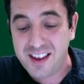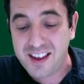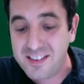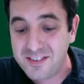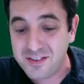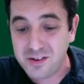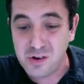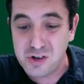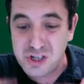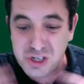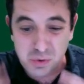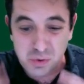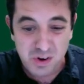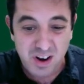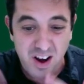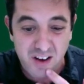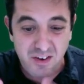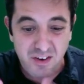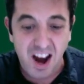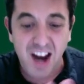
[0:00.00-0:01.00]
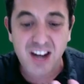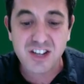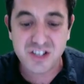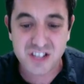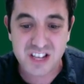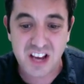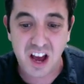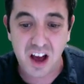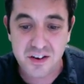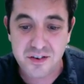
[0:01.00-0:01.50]
And so she would never
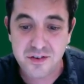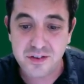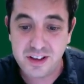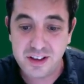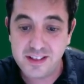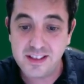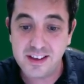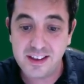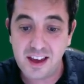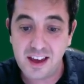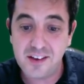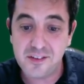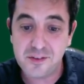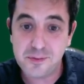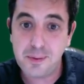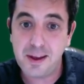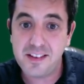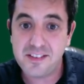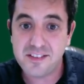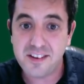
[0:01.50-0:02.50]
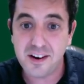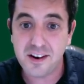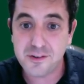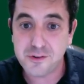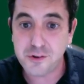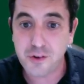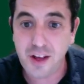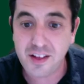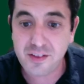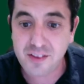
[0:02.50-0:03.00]
actually underlead the king of spades there.
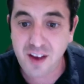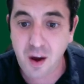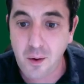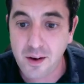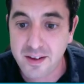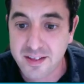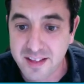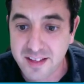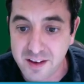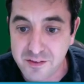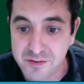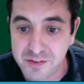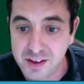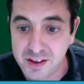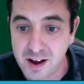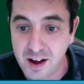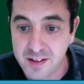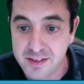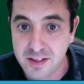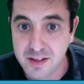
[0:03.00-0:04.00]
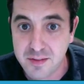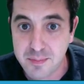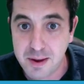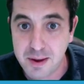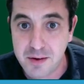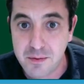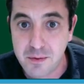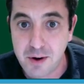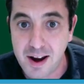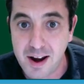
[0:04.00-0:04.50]
So that's how I safely got the
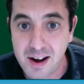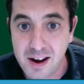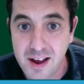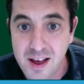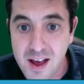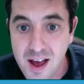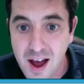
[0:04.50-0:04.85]
spade right.